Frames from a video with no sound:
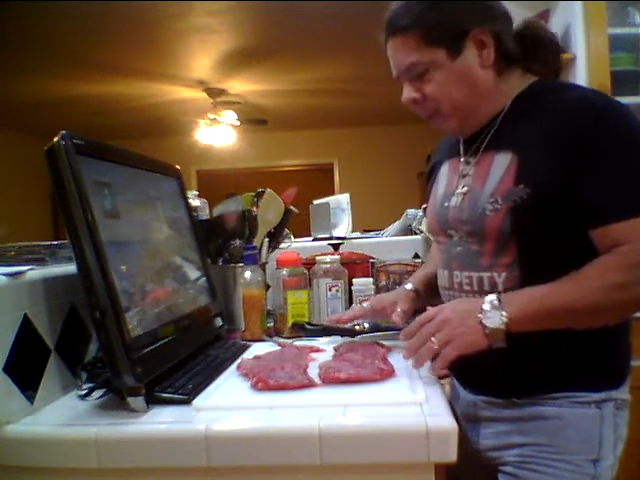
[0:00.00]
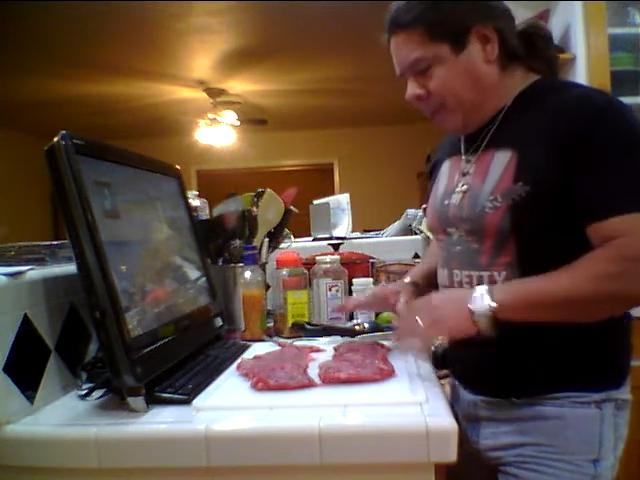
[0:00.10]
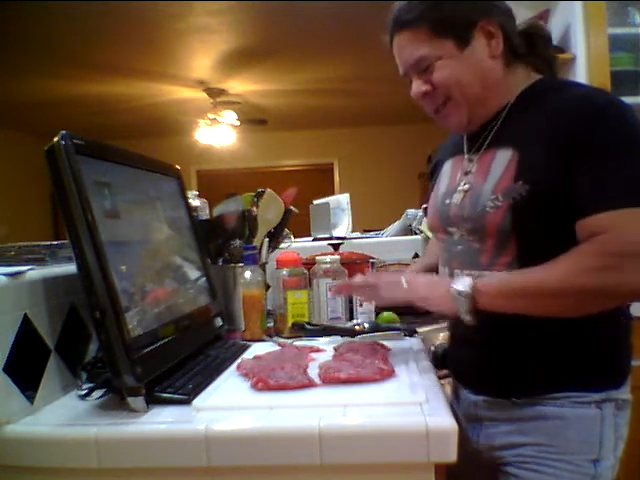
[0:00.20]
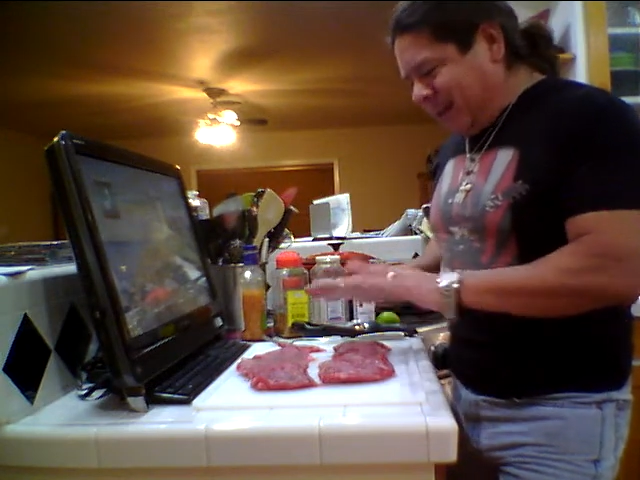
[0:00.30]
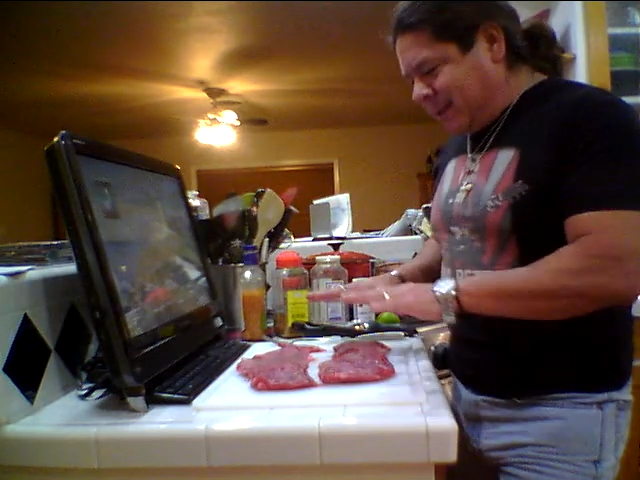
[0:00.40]

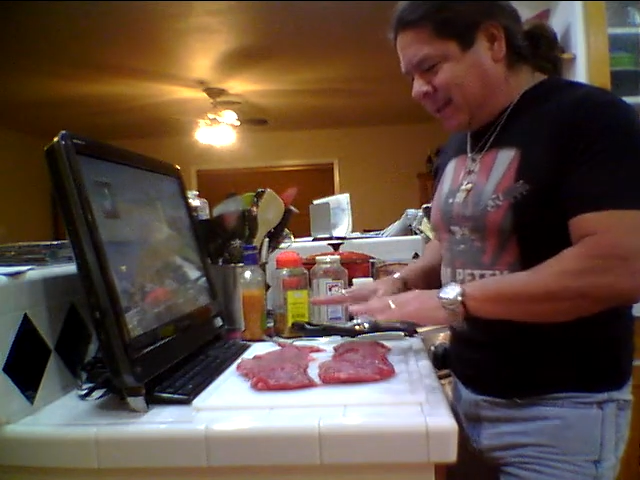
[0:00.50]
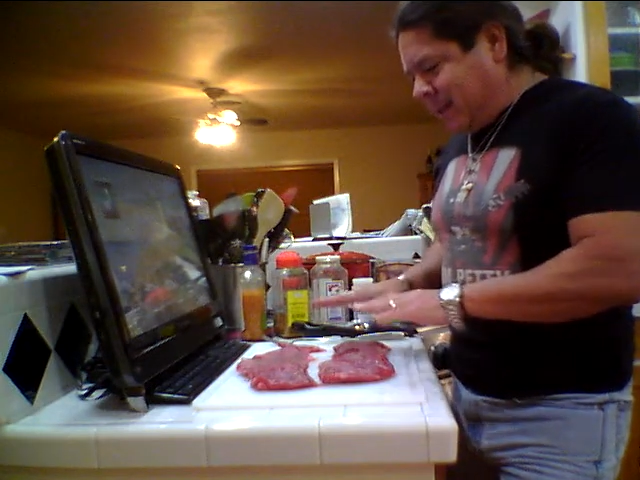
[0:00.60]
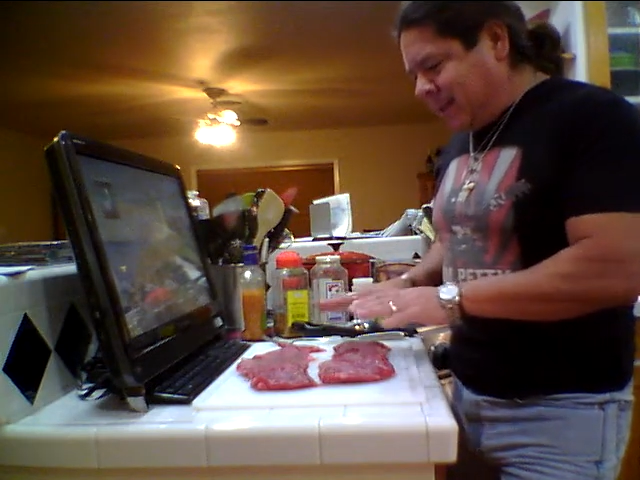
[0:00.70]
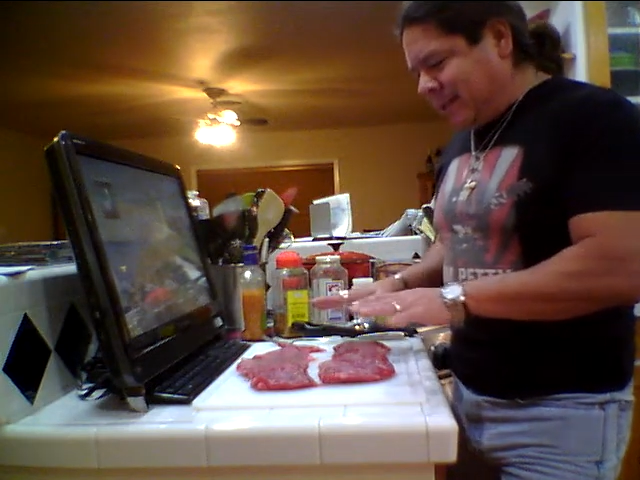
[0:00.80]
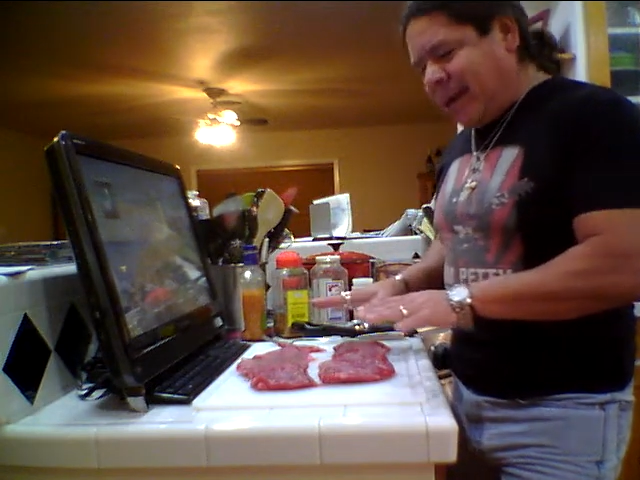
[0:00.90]
So
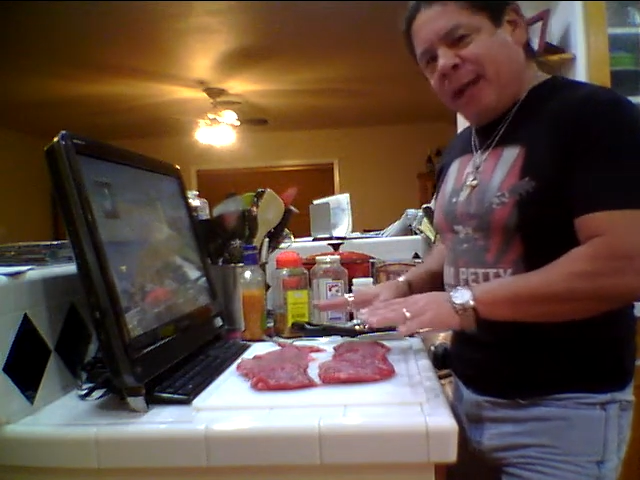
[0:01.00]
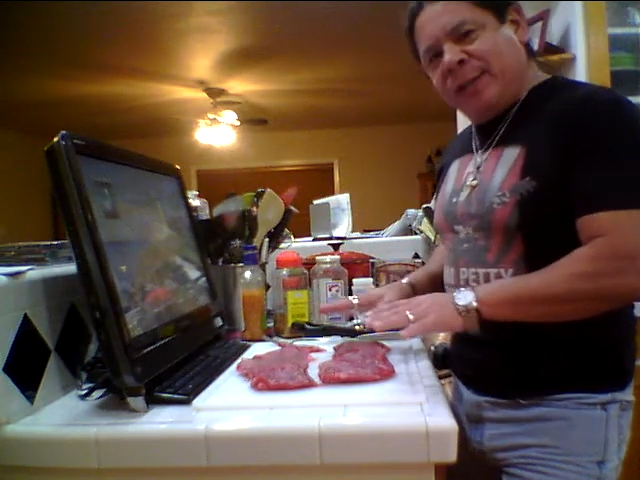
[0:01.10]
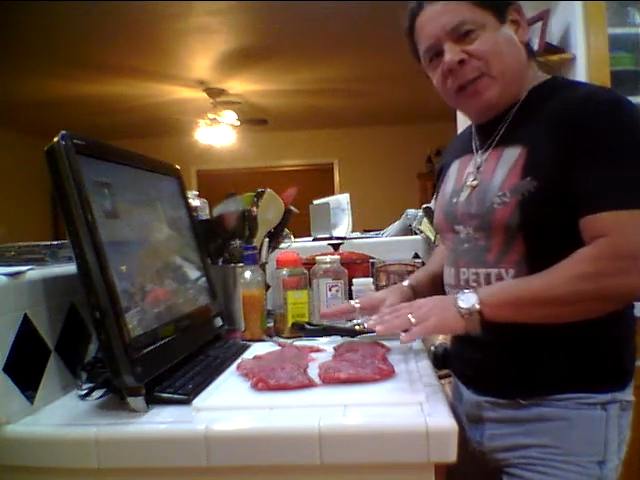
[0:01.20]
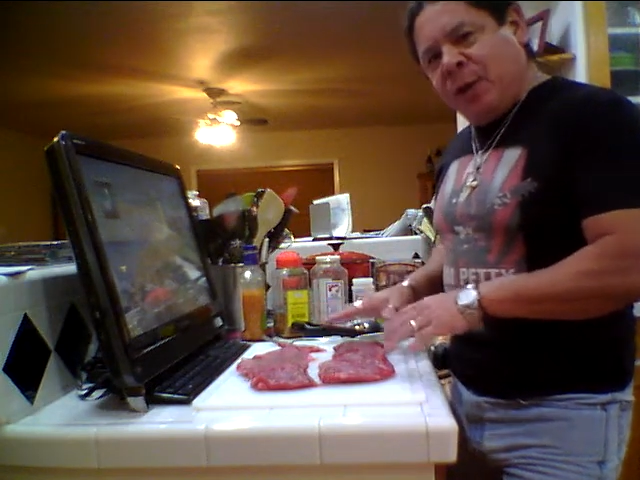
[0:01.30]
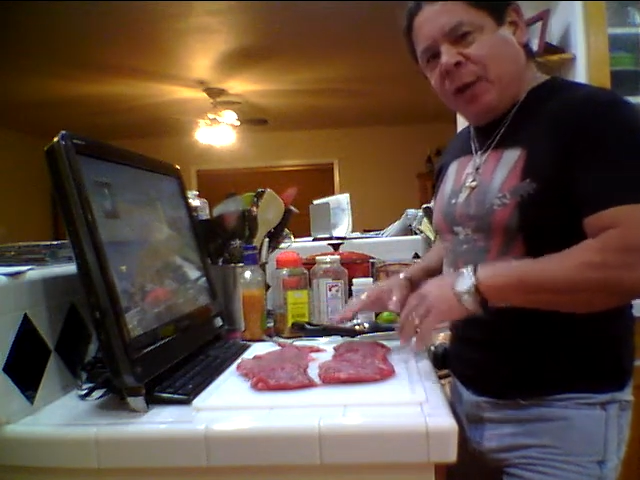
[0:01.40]
this side is
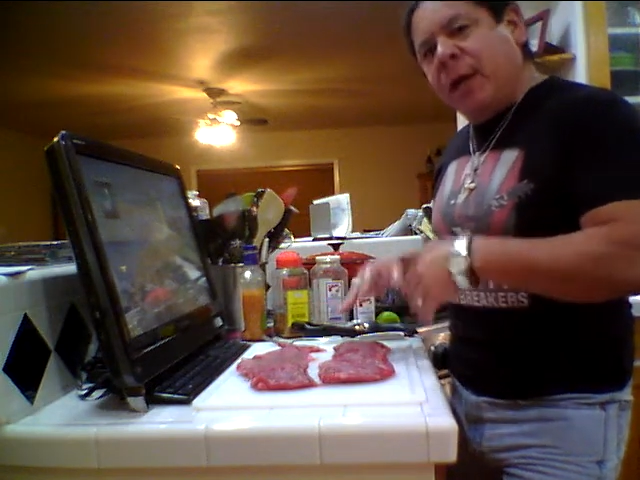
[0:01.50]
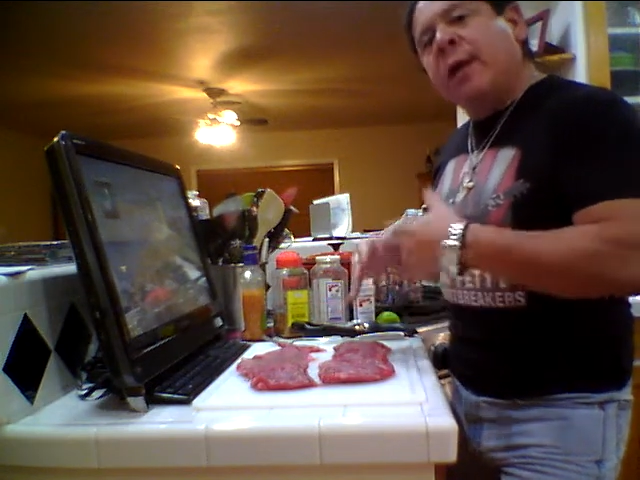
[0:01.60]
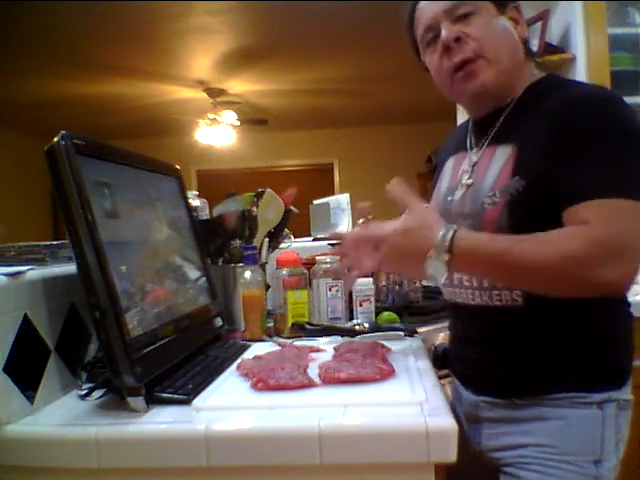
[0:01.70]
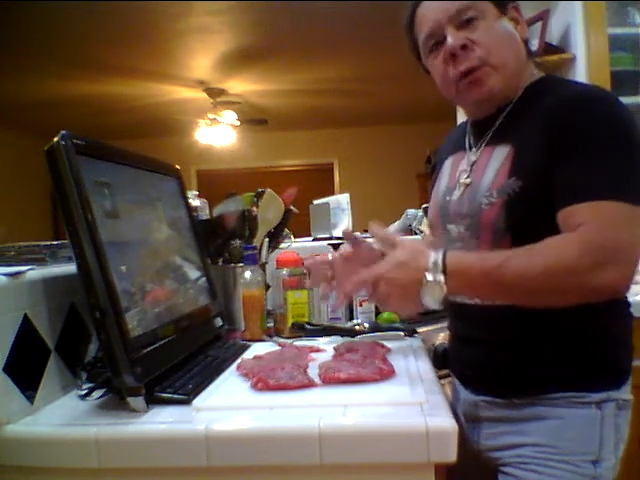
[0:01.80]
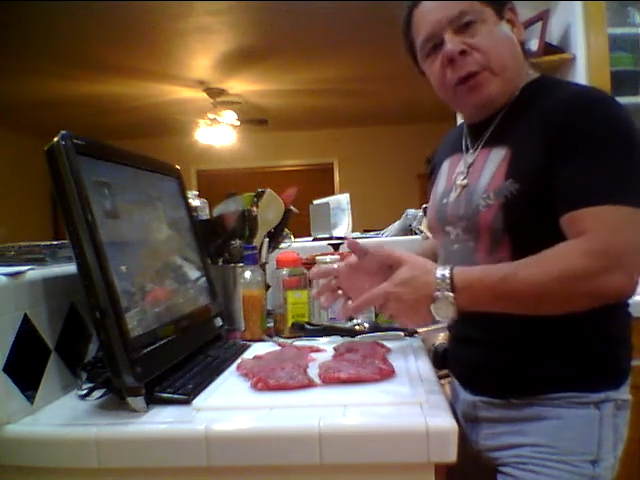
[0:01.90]
good.
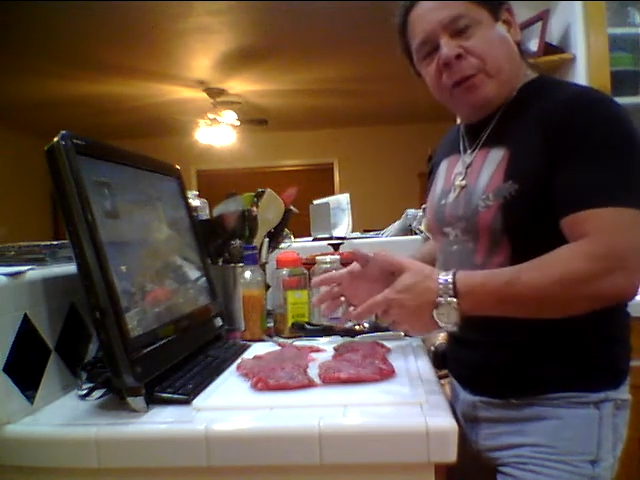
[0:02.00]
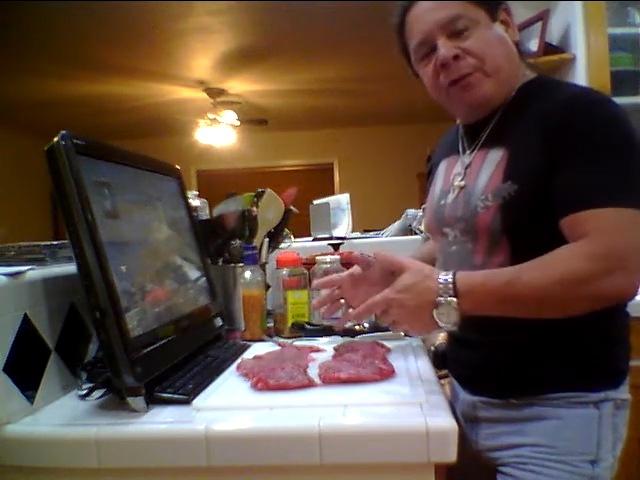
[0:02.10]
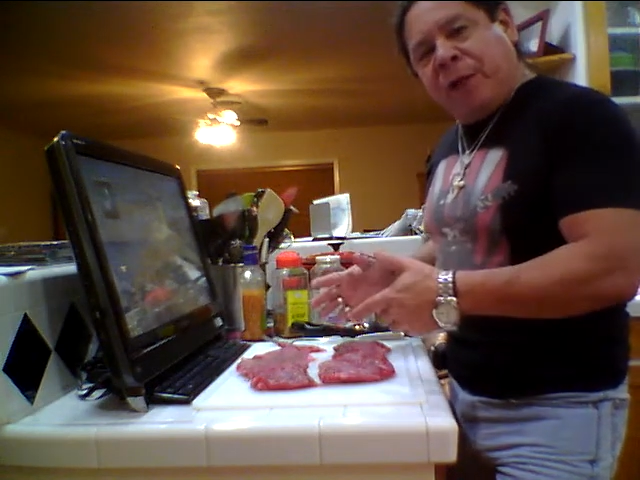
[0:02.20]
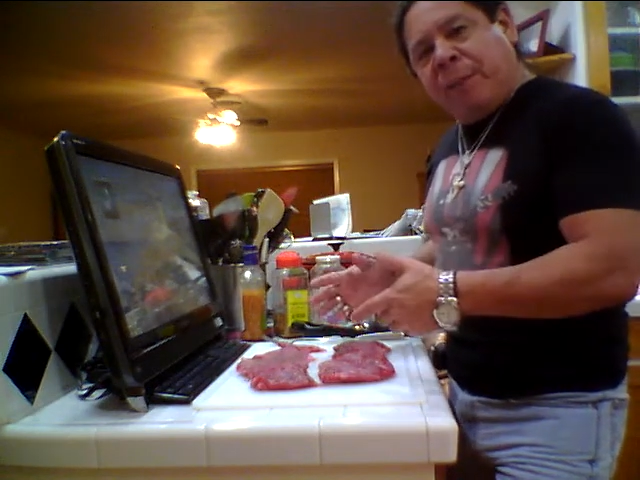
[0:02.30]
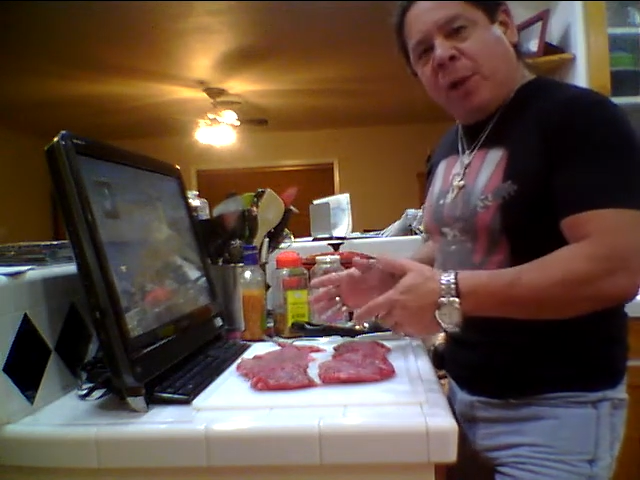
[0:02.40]
You want to
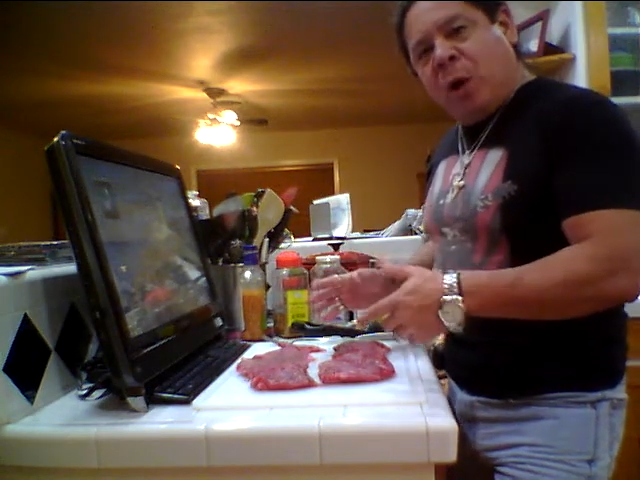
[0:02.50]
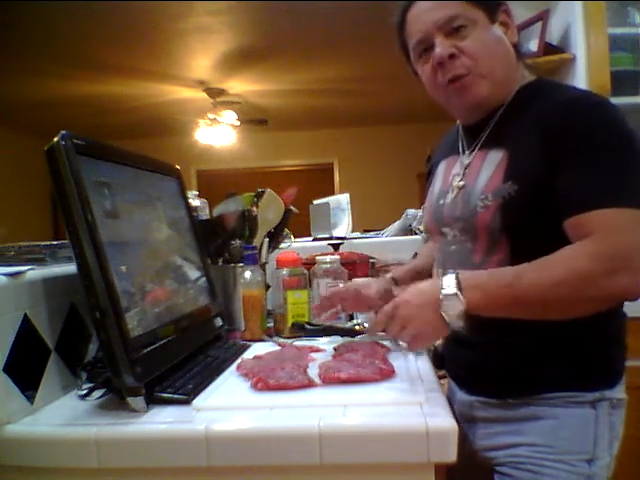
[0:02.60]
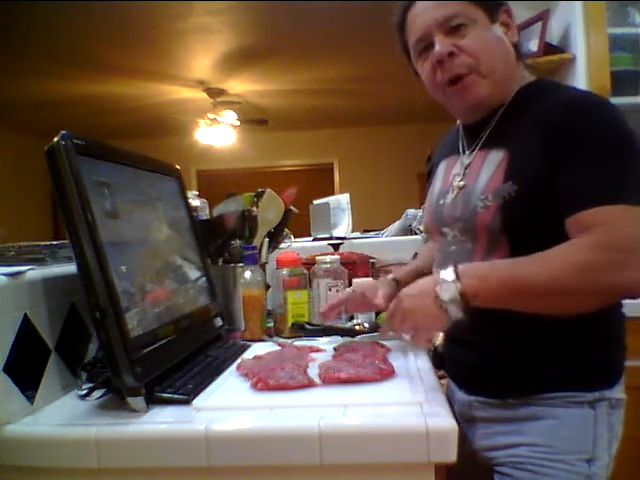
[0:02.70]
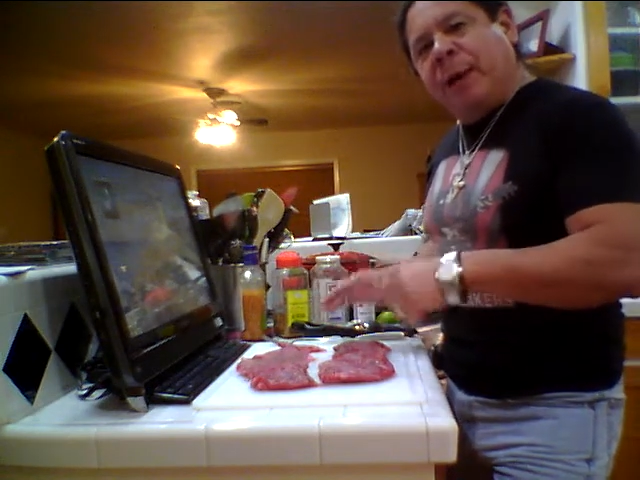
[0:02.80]
flip it over